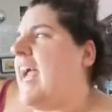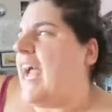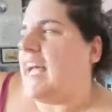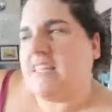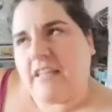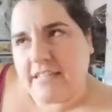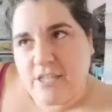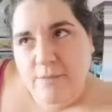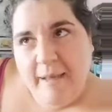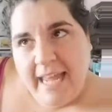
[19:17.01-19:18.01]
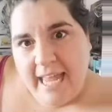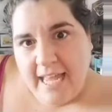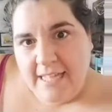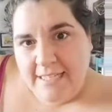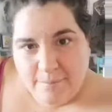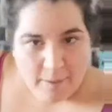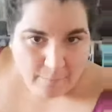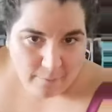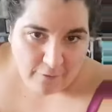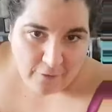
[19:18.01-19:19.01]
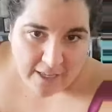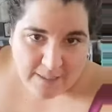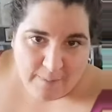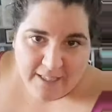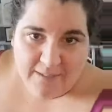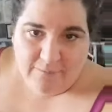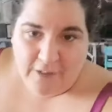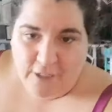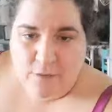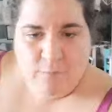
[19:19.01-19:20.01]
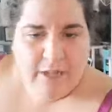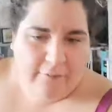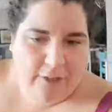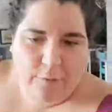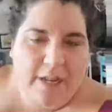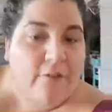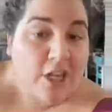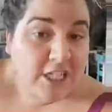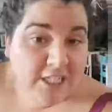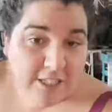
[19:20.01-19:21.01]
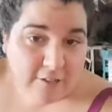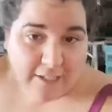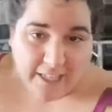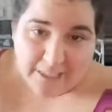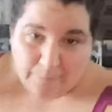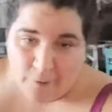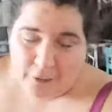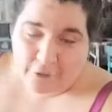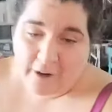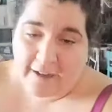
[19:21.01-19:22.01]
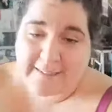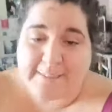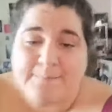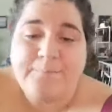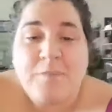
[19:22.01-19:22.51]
And I like to use my hands and maybe my face, make some face, whatever I need to do to get the point across.